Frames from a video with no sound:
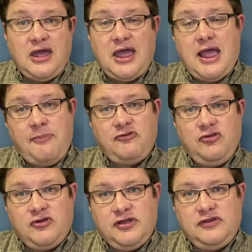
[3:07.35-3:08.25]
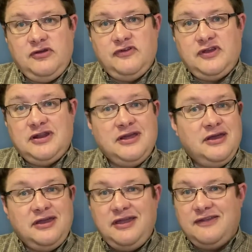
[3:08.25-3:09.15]
Absolutely look into using it.
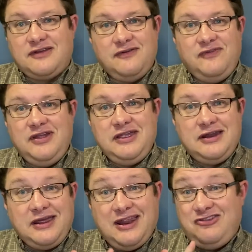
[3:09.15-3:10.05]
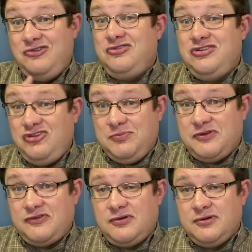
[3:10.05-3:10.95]
It's convenient and it's usually the
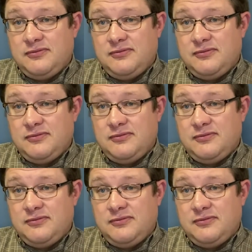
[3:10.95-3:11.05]
cheapest.